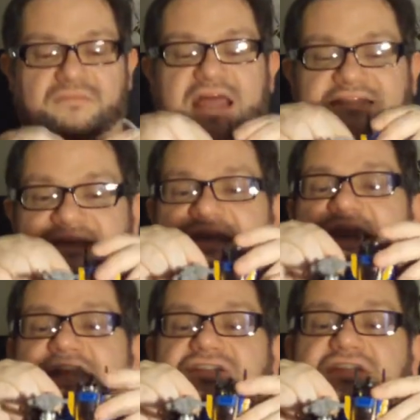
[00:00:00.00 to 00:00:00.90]

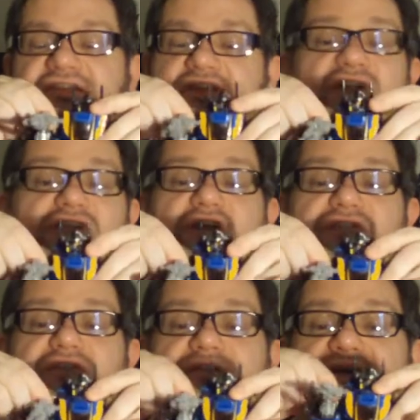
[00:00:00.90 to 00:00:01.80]
Articulation, he's got
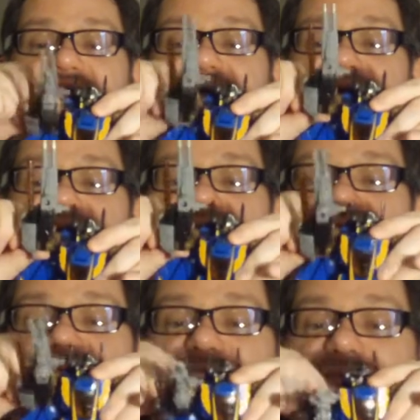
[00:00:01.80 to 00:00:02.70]
lots of it.
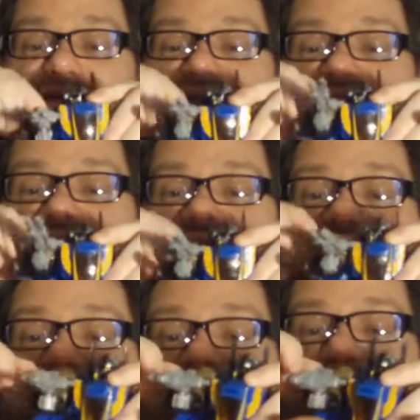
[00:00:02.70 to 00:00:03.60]
Basically, his
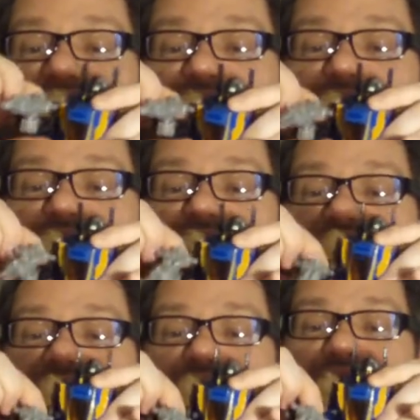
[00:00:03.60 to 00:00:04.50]
arms will do
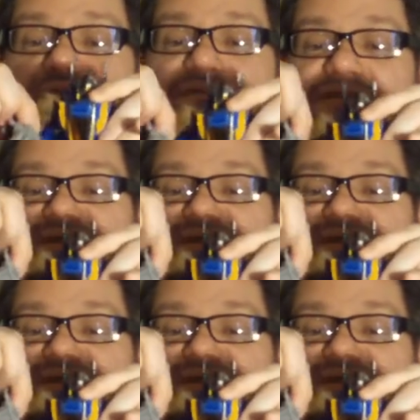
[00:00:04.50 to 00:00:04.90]
whatever you want them to